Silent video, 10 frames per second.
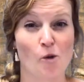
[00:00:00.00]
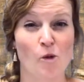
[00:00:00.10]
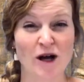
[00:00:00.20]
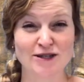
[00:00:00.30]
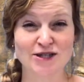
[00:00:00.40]

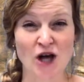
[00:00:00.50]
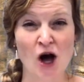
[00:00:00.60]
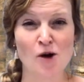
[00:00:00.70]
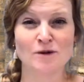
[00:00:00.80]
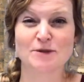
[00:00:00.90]
While
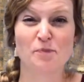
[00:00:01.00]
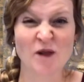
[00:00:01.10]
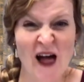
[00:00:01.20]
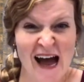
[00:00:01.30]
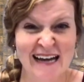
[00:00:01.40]
Saul was
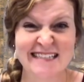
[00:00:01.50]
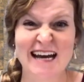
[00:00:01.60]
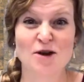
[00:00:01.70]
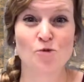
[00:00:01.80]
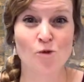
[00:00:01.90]
blind
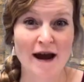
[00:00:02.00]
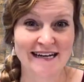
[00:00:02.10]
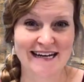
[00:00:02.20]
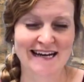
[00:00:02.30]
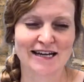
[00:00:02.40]
and
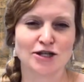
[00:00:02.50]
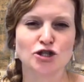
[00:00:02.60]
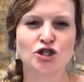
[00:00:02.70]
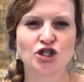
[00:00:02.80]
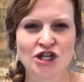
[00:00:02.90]

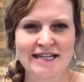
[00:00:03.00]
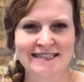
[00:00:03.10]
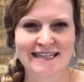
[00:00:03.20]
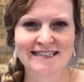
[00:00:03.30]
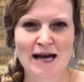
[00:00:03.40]
waiting,
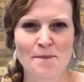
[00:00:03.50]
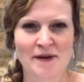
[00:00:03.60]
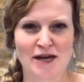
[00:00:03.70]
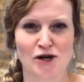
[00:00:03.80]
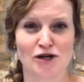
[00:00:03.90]
Jesus
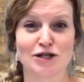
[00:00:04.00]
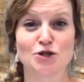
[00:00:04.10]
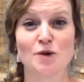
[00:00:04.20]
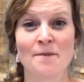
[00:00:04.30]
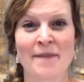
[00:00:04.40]
appeared
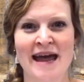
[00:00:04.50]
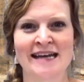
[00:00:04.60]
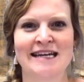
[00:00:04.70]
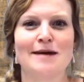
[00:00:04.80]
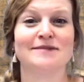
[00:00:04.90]
to a
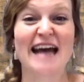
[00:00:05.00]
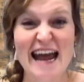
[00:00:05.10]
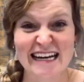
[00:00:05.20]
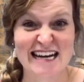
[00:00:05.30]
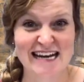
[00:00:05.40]
man named
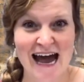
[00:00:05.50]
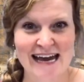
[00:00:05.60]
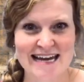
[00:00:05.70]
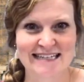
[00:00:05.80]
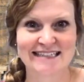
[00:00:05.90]

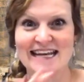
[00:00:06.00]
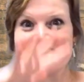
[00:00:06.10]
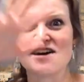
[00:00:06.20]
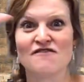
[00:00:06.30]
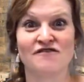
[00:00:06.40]
Ananias
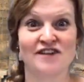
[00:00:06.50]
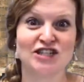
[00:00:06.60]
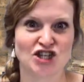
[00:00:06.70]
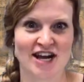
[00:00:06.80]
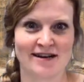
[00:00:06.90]
in a
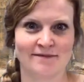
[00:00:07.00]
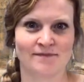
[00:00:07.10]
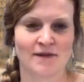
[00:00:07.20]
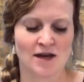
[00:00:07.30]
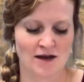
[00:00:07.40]

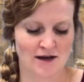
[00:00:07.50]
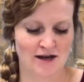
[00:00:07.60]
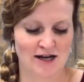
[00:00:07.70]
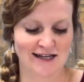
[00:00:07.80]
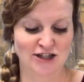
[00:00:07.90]
vision.
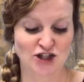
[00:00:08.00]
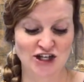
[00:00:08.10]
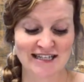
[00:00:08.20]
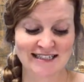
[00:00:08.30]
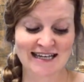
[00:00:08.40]

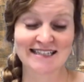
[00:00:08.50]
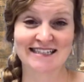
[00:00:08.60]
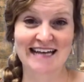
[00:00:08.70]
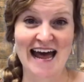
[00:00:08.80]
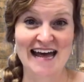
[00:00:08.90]

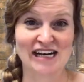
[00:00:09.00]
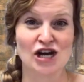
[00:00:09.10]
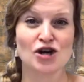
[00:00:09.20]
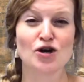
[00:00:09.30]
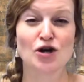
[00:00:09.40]
Jesus
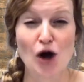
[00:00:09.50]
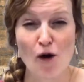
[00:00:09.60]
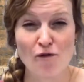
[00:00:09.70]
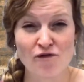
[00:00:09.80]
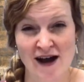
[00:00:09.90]
said,
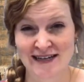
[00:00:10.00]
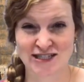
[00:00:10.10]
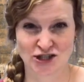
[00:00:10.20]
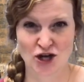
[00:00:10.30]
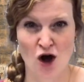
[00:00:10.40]
"Go find
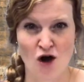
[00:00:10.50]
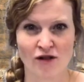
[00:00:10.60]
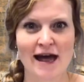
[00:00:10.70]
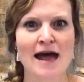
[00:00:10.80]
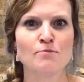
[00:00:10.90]

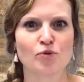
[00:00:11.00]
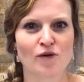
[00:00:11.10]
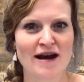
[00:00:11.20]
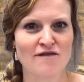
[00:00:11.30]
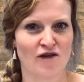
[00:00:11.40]
Saul and
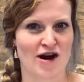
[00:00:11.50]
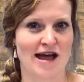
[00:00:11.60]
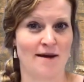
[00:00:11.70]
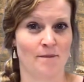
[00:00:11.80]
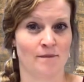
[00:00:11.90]
pray for
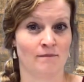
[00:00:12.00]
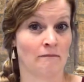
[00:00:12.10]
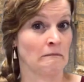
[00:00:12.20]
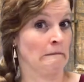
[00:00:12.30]
him."